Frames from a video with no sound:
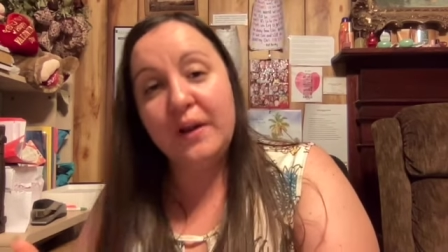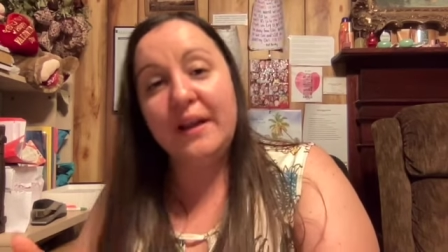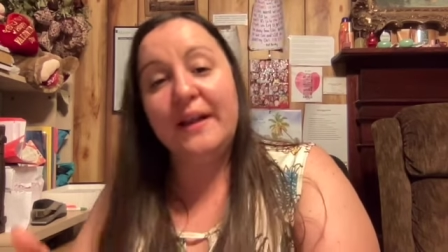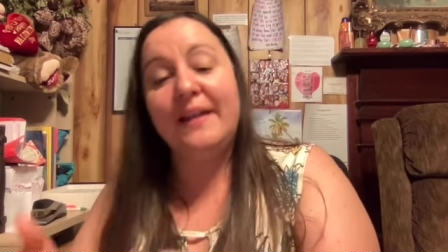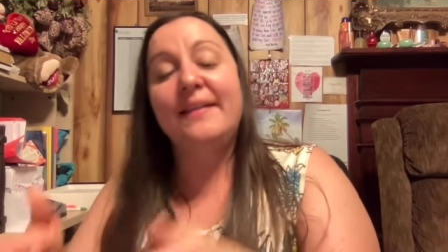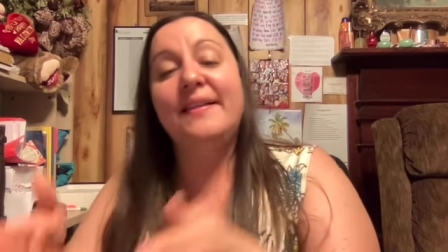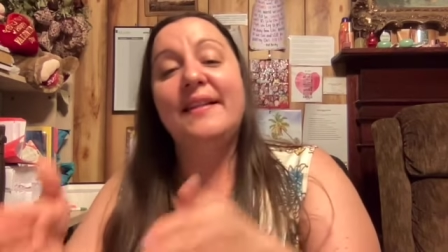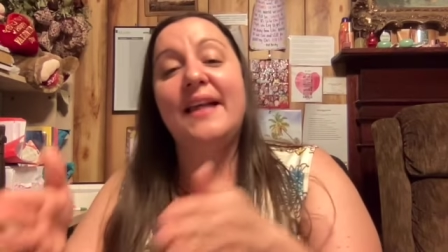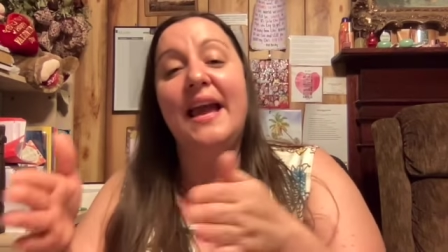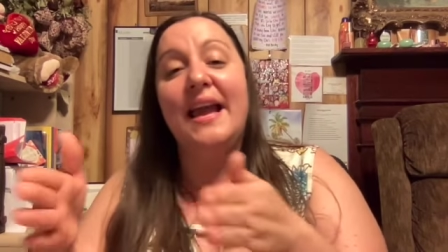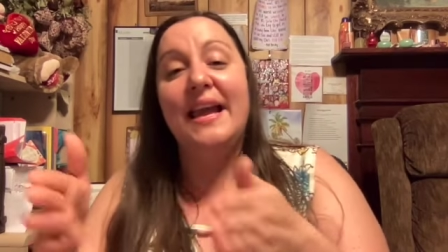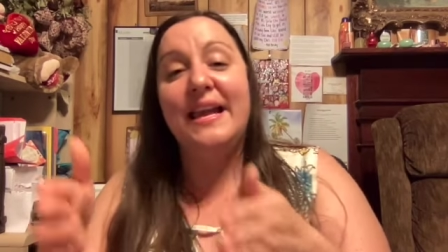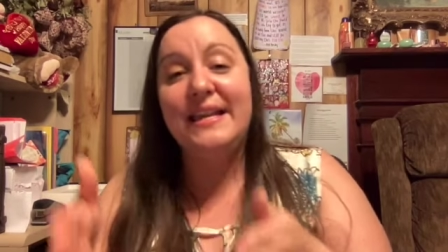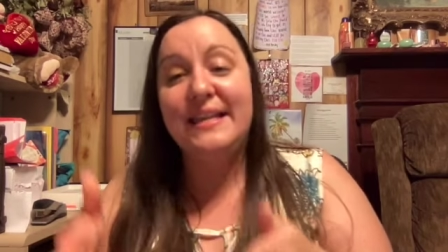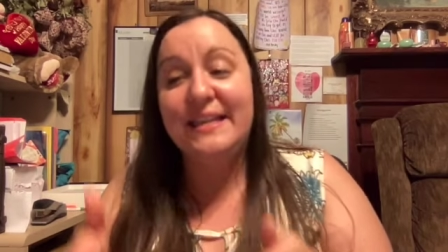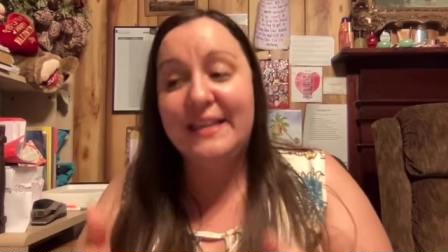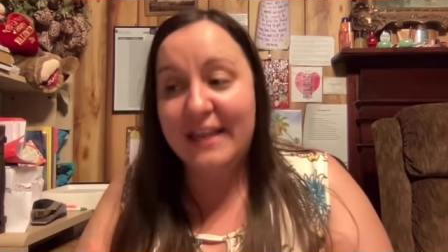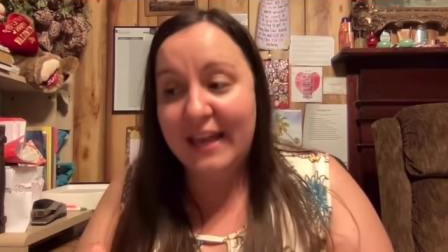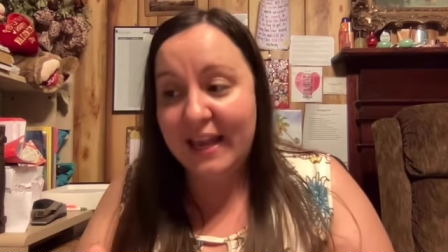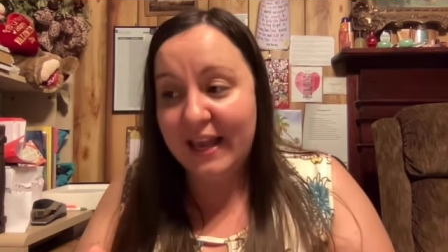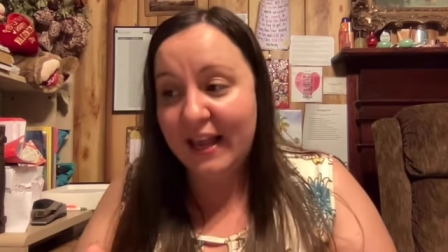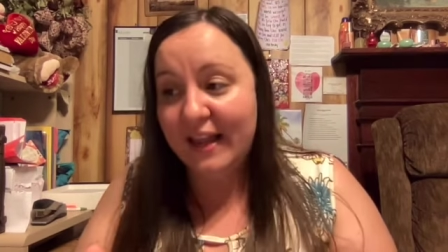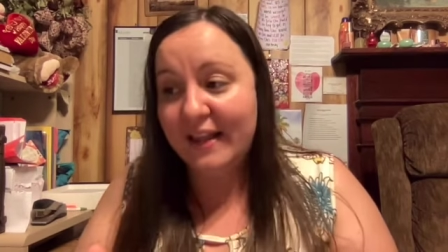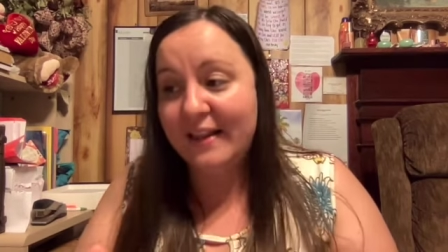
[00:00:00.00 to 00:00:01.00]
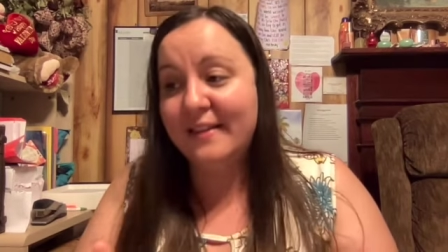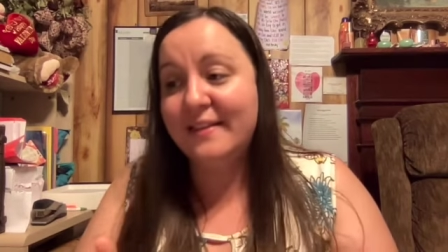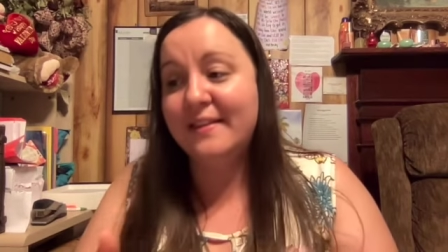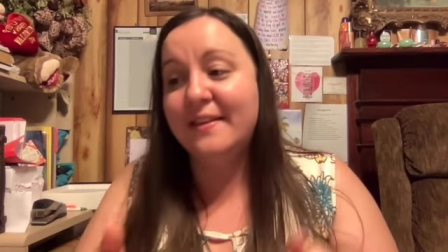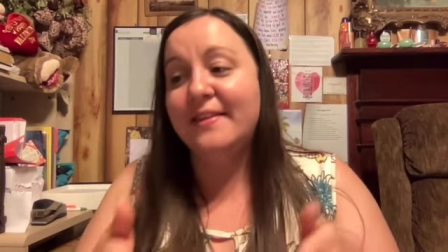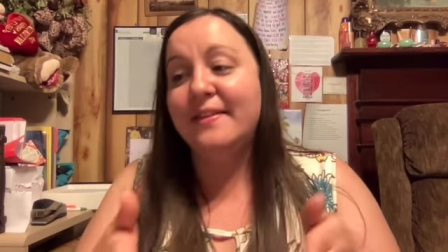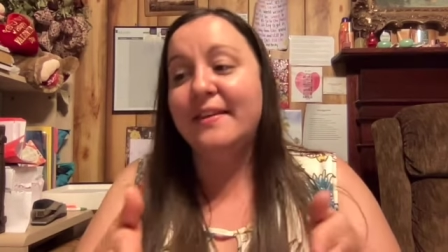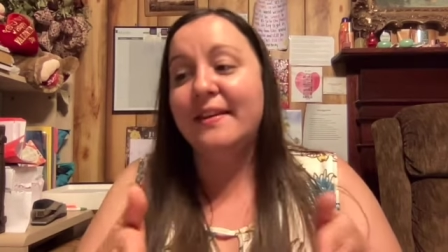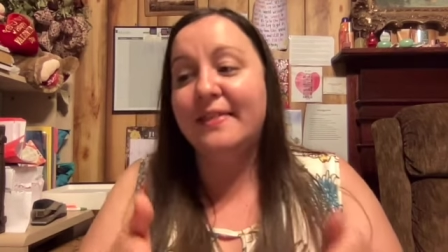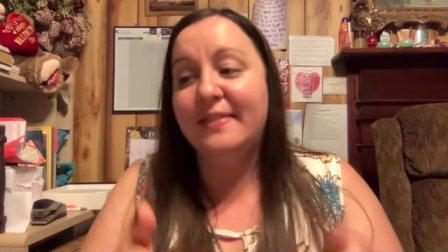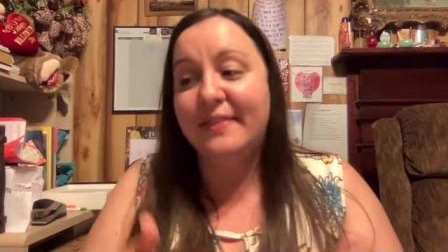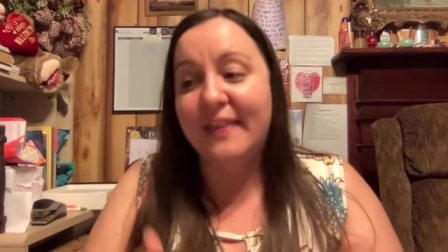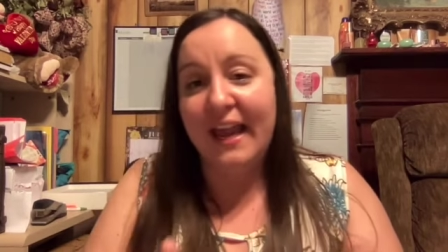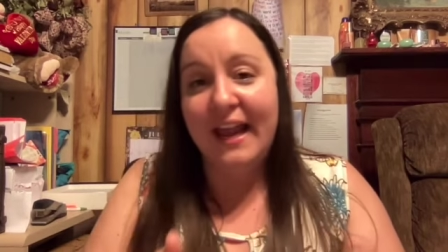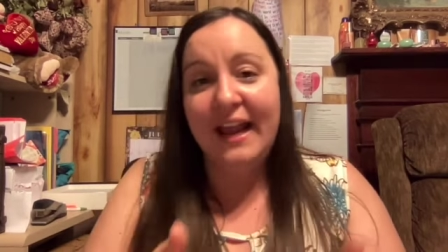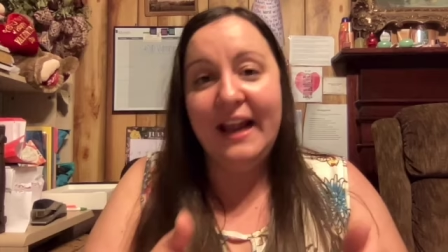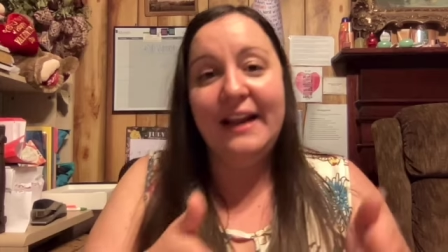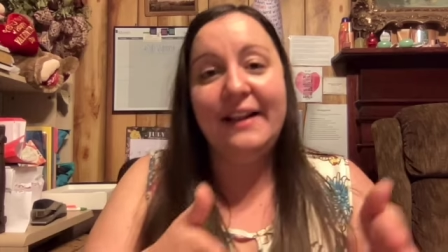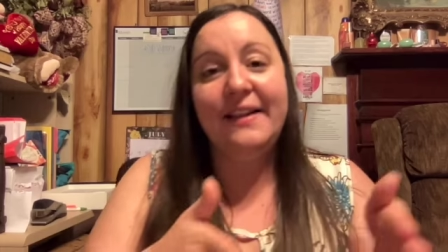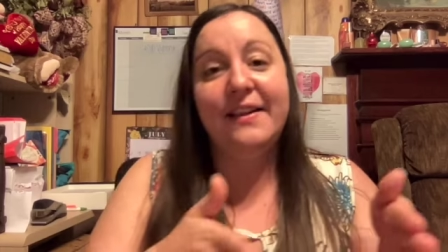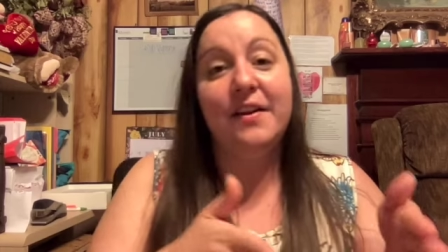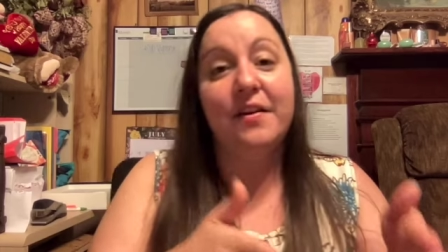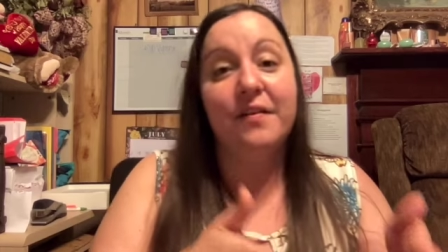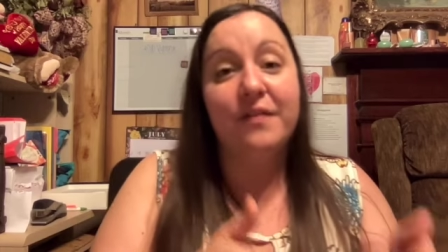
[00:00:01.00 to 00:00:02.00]
and say yes to the
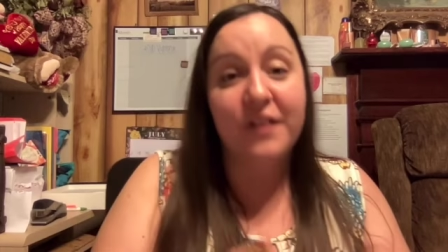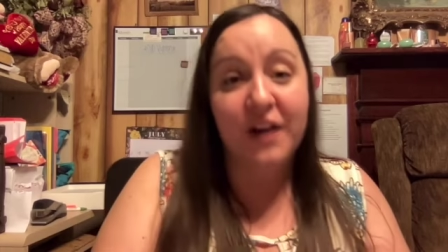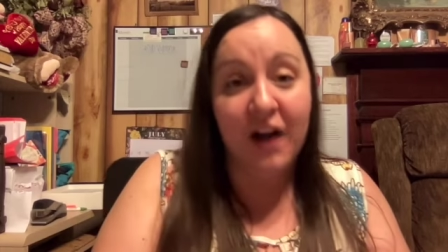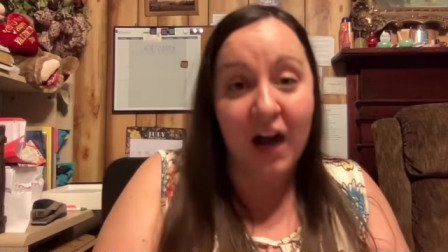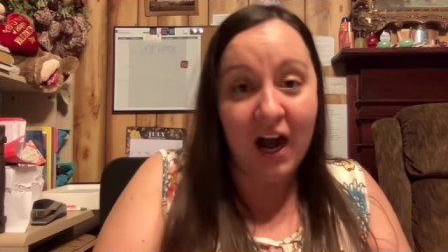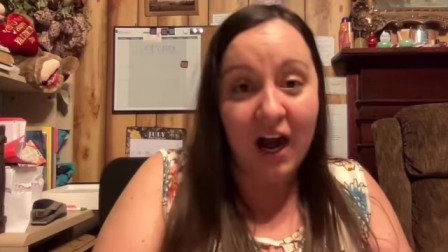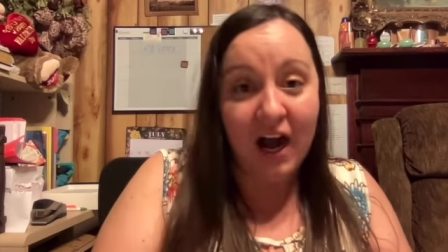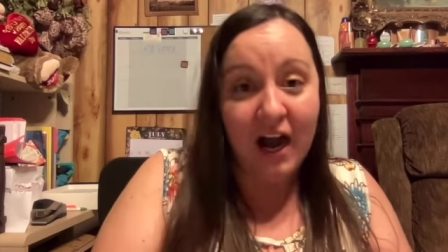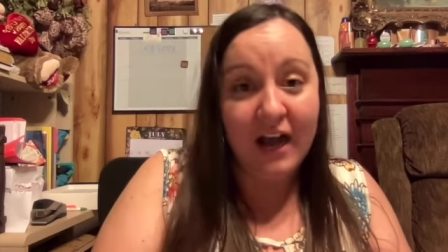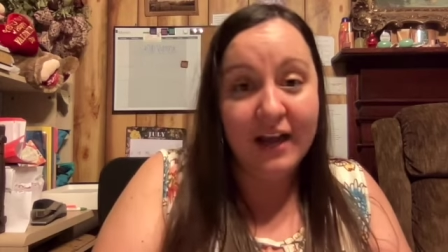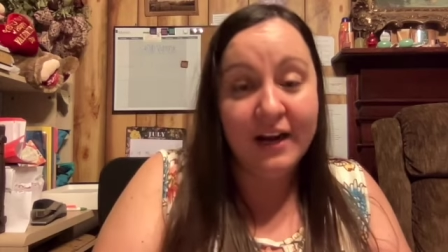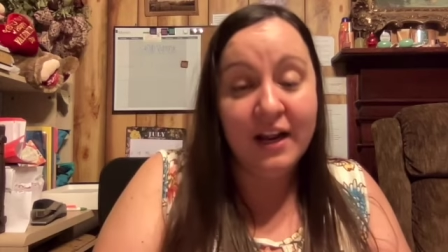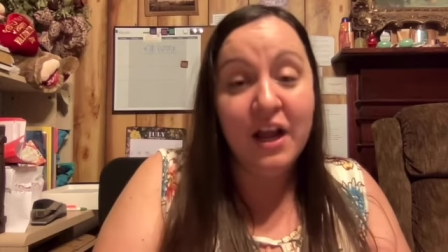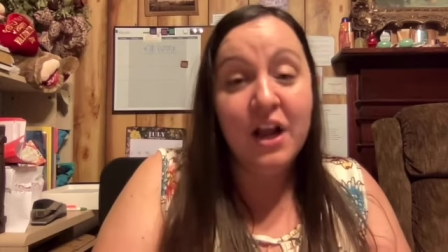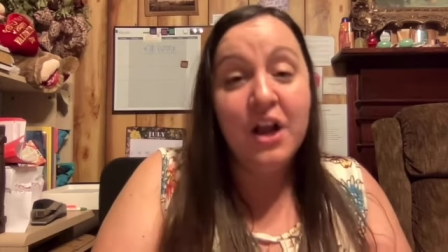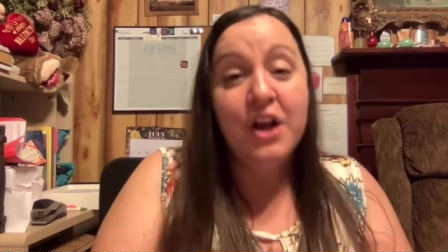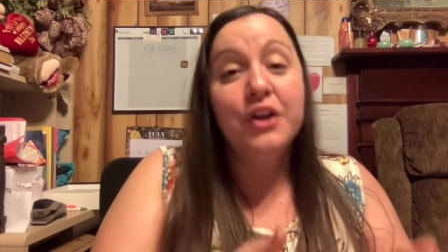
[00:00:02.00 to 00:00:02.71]
things of God.